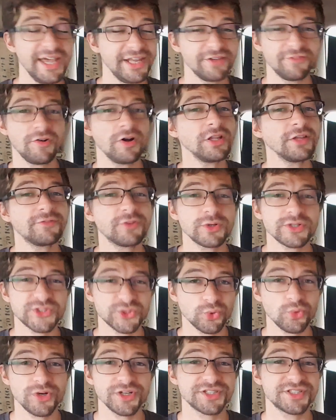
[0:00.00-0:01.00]
And if all of your
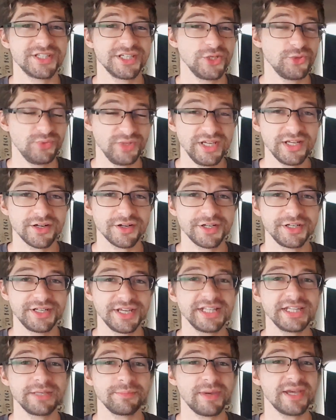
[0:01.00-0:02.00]
storage that you need on a
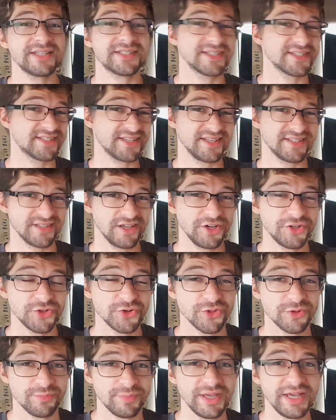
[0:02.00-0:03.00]
daily basis is
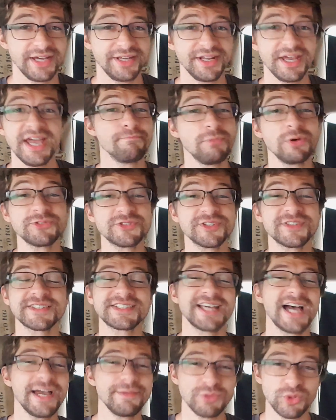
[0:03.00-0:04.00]
under the bed, most of the
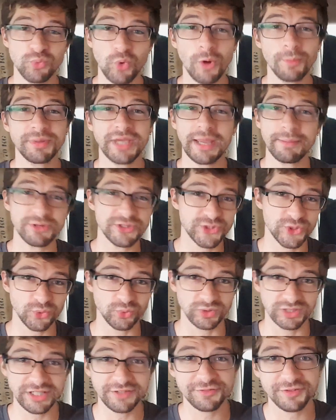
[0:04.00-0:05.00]
time you won't be able to
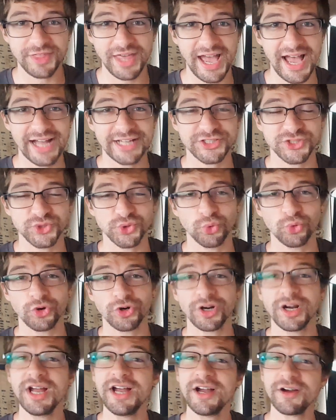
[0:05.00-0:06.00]
lift the hatch
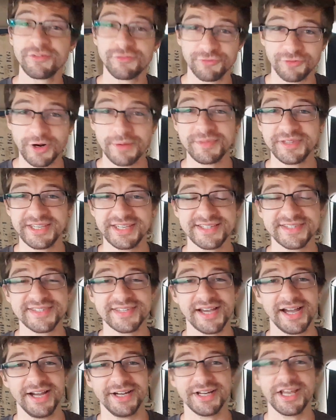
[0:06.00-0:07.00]
door from the
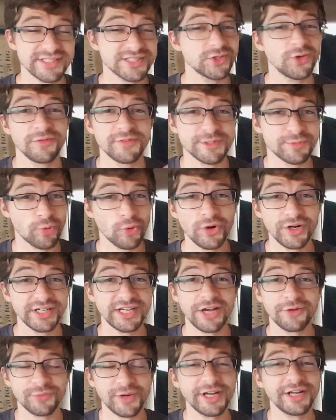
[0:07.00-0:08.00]
inside. So if it's pouring
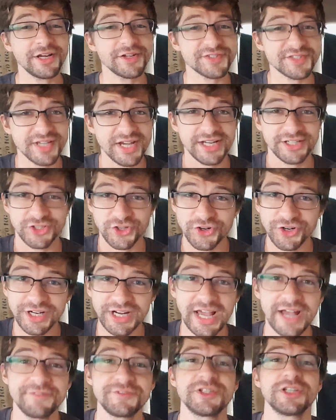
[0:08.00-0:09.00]
down rain outside, you're
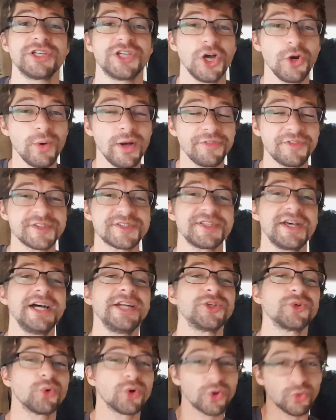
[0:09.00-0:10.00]
gonna have to go out the
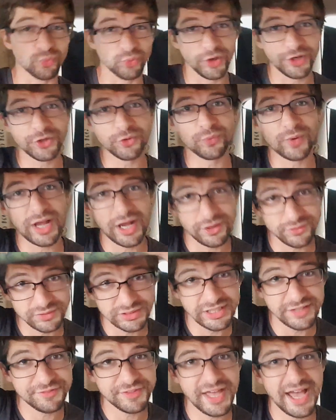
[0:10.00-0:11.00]
side door, run around,
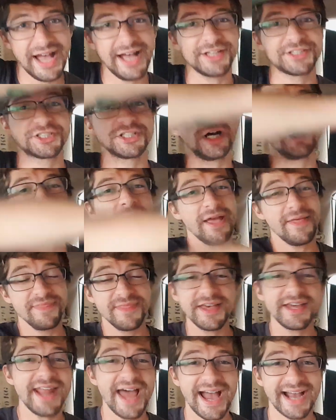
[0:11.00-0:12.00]
lift the hatch up, and
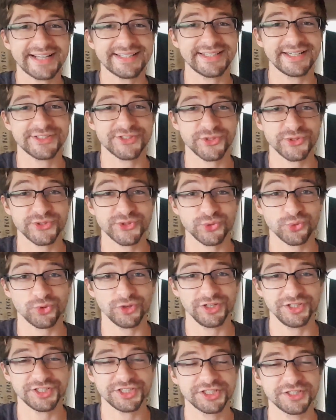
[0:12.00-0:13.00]
then access your
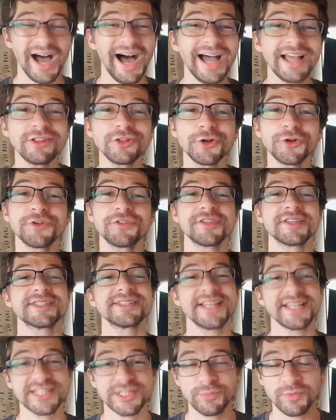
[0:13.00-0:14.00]
storage. I learned this
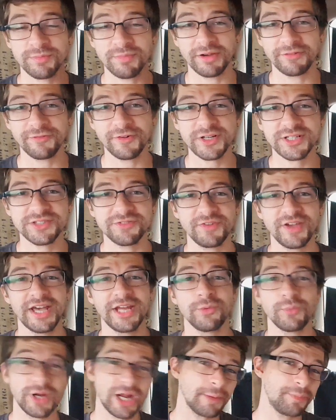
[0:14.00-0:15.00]
lesson with my first
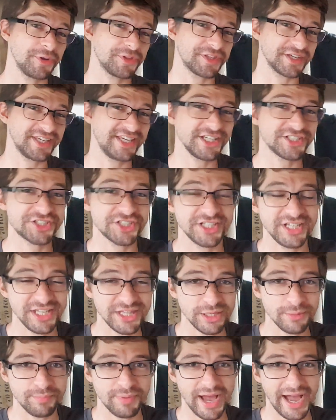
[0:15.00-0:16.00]
van when I put the kitchen in
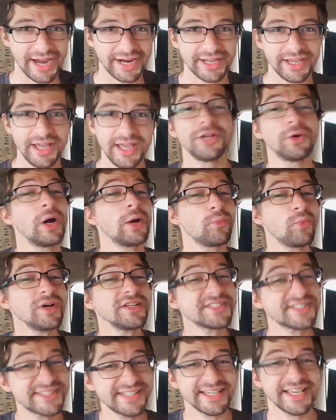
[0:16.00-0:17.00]
the back. Now, I
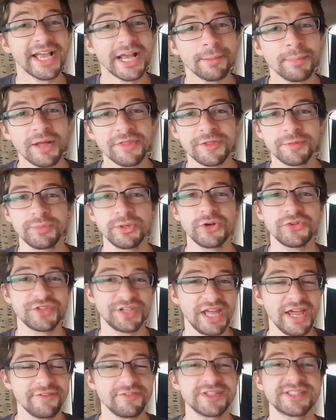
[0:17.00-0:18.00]
was thinking about the build in
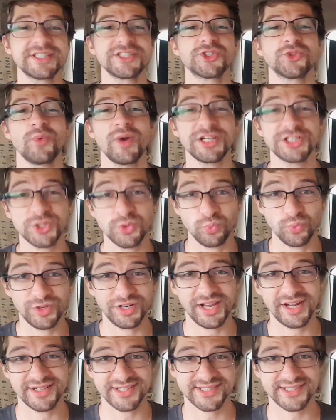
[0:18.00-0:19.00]
every situation when
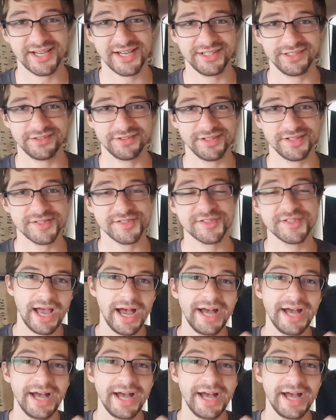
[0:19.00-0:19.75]
I designed this.